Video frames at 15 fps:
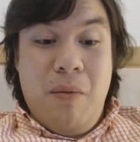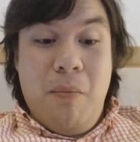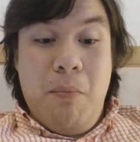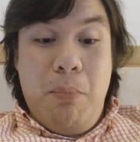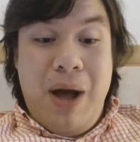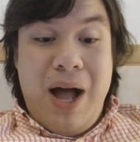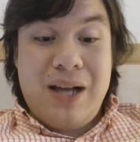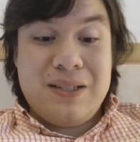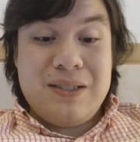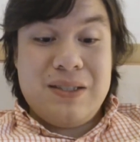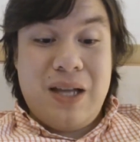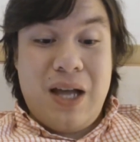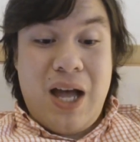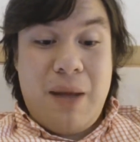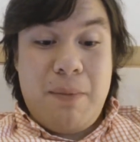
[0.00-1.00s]
Box
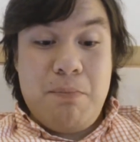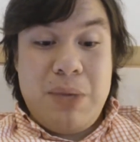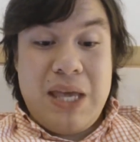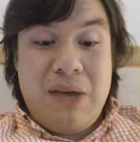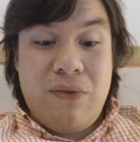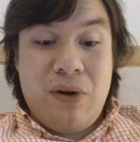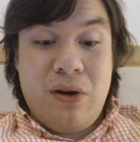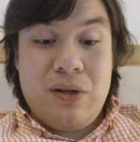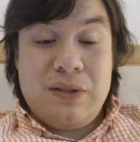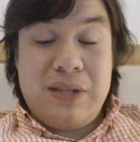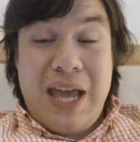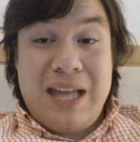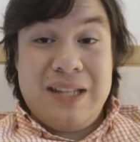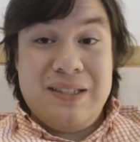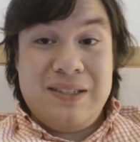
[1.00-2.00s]
Top Beavers
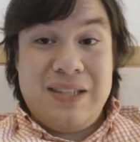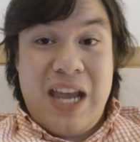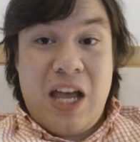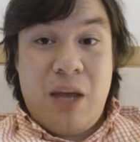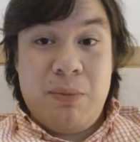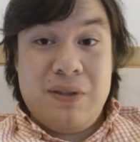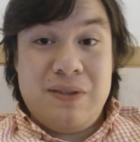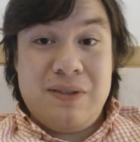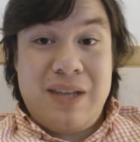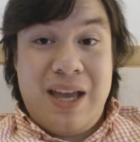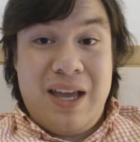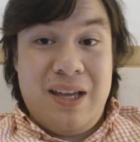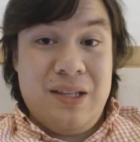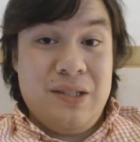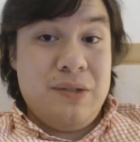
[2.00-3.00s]
and Salmon
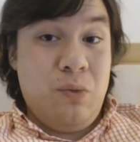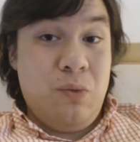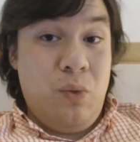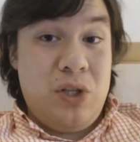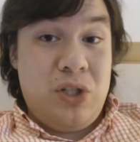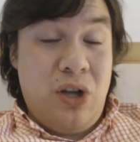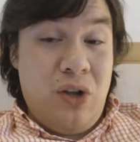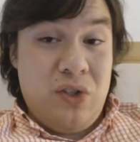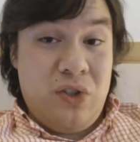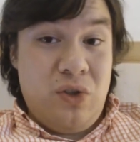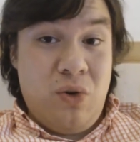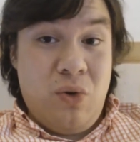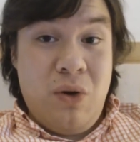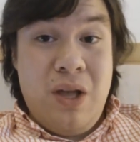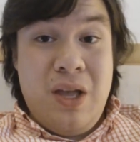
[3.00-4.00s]
Sez, which
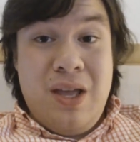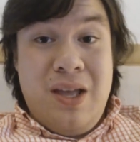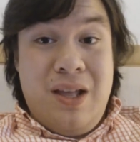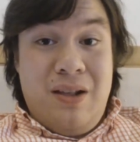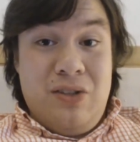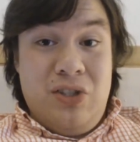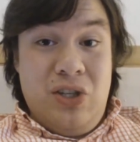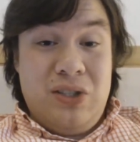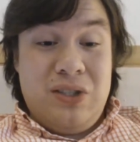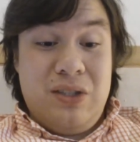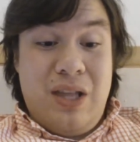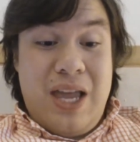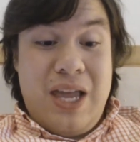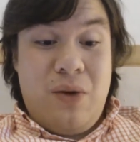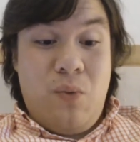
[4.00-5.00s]
also, just
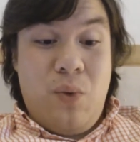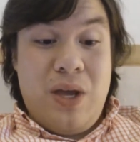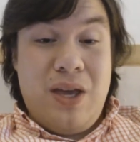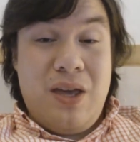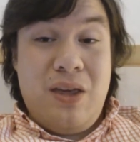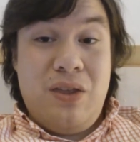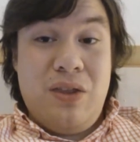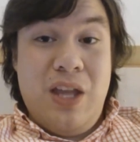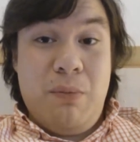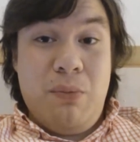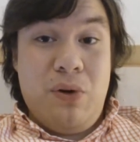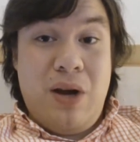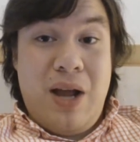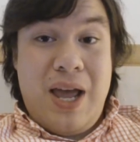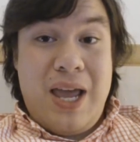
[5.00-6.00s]
like with
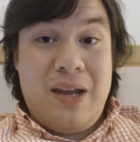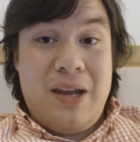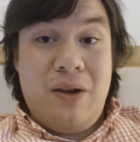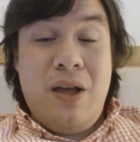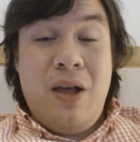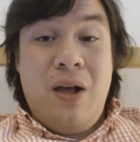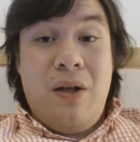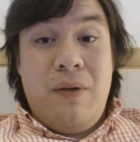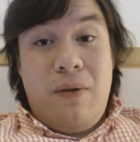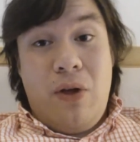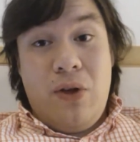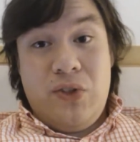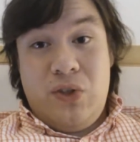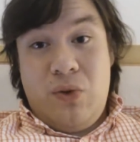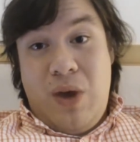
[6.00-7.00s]
number nine,
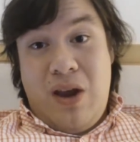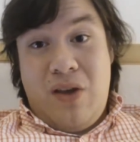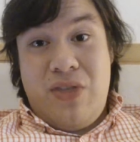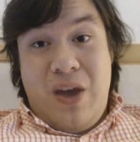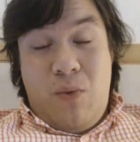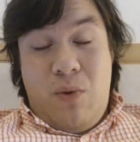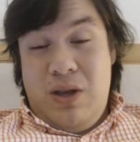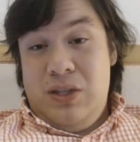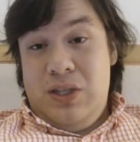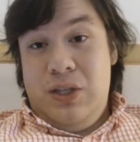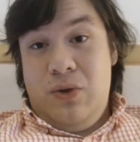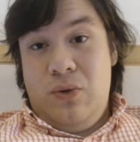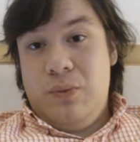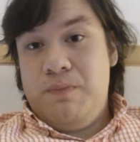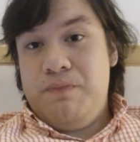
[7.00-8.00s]
also aired that way
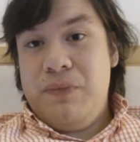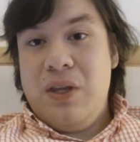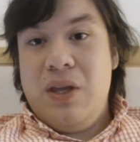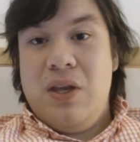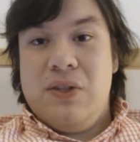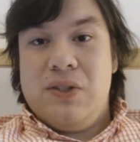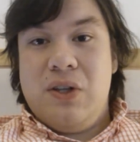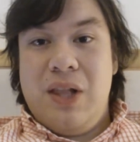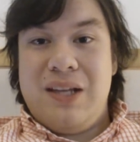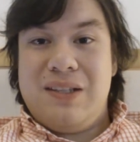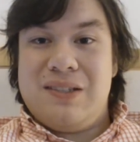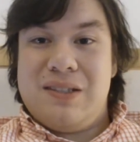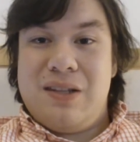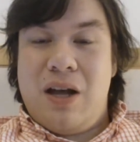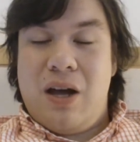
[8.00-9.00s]
too. So
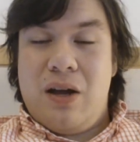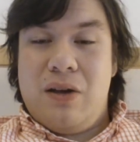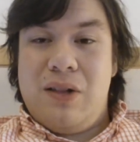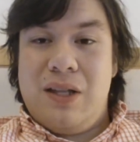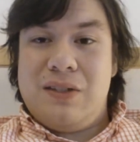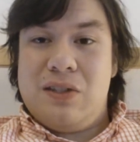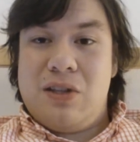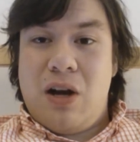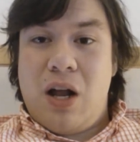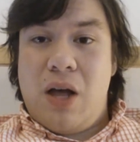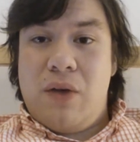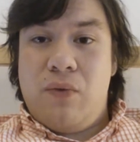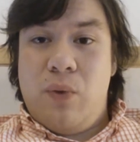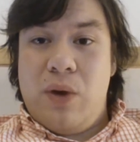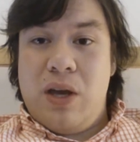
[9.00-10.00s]
let's talk. Let's start
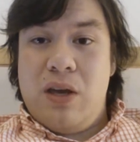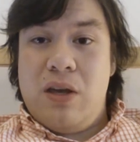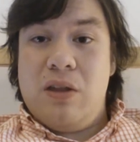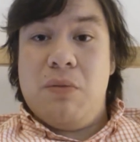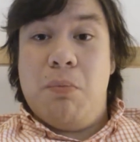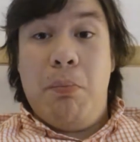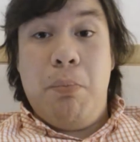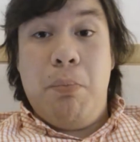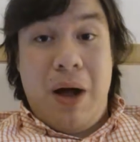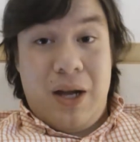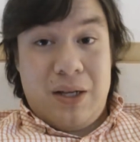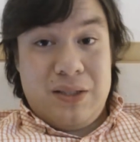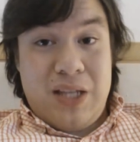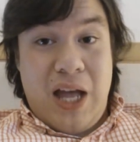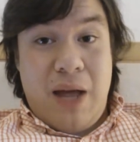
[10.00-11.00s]
off with
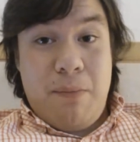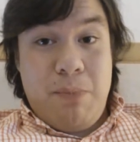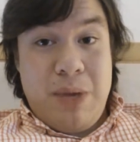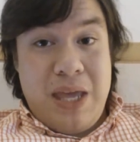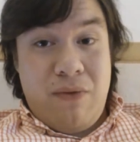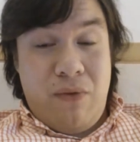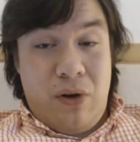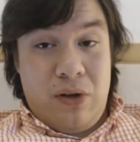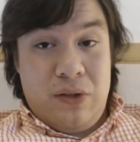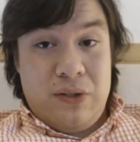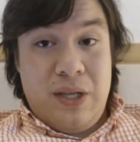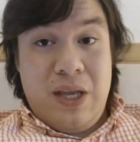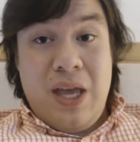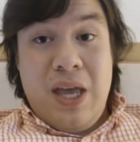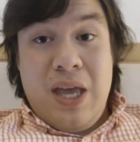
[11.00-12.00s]
Box Top
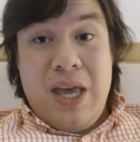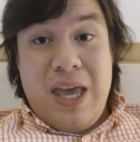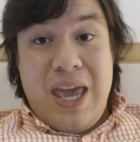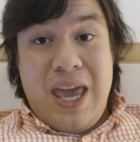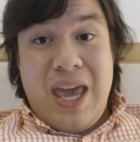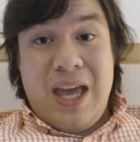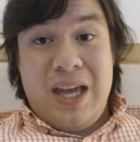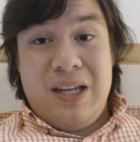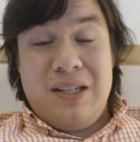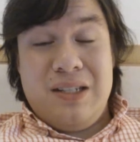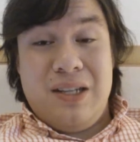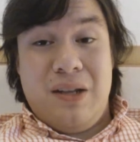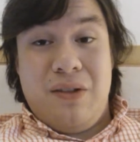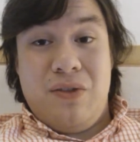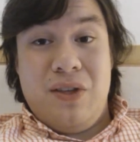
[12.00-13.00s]
Beavers, and
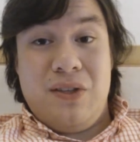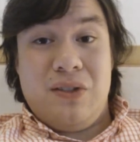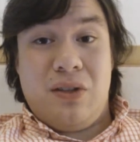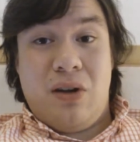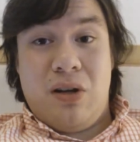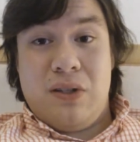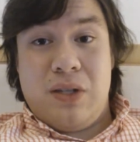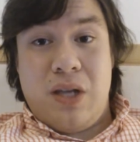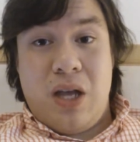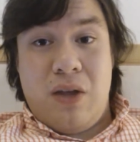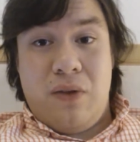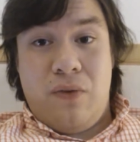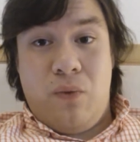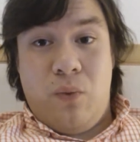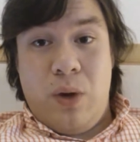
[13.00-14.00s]
this starts
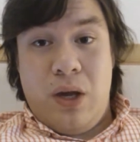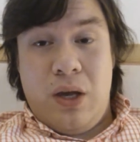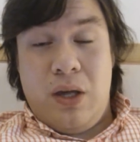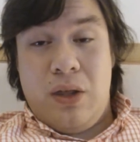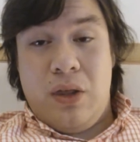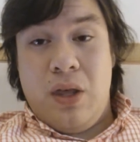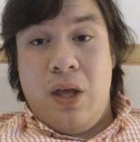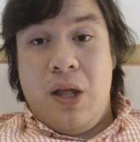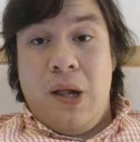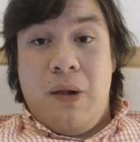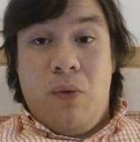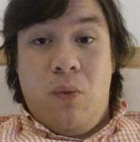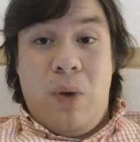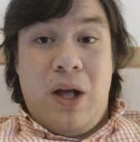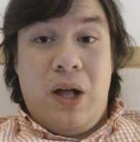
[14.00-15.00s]
off with
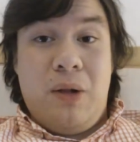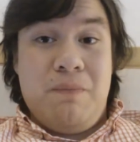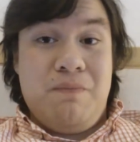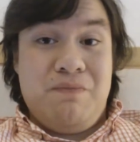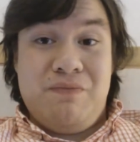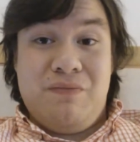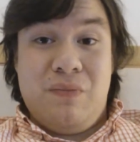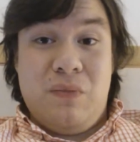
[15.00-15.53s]
well.